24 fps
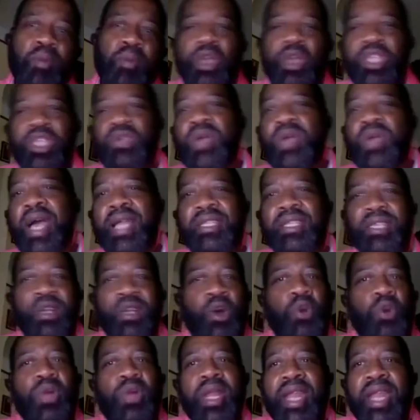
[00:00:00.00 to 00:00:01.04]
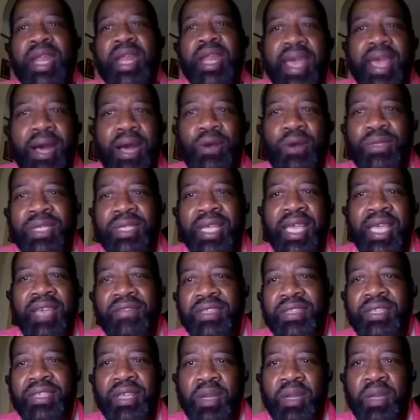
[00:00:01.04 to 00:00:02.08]
or you got to go to their house to give
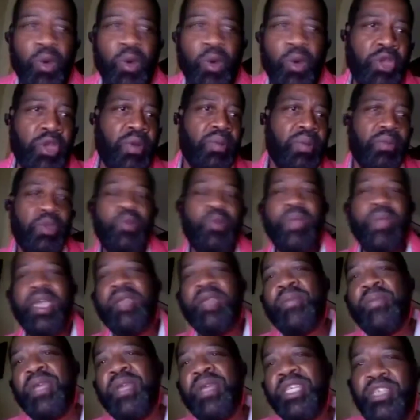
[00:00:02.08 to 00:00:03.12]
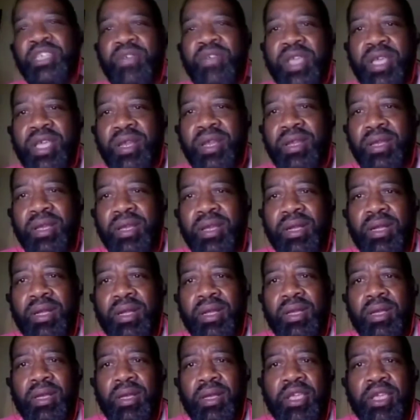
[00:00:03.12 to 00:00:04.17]
it to them, or you meet them in the street.
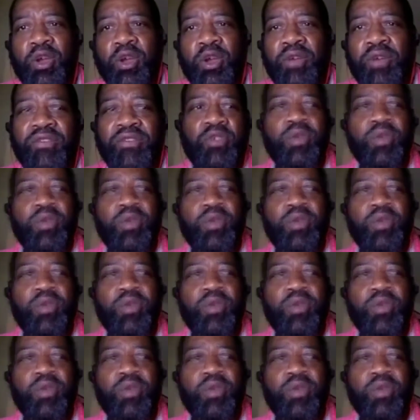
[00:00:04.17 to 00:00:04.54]
If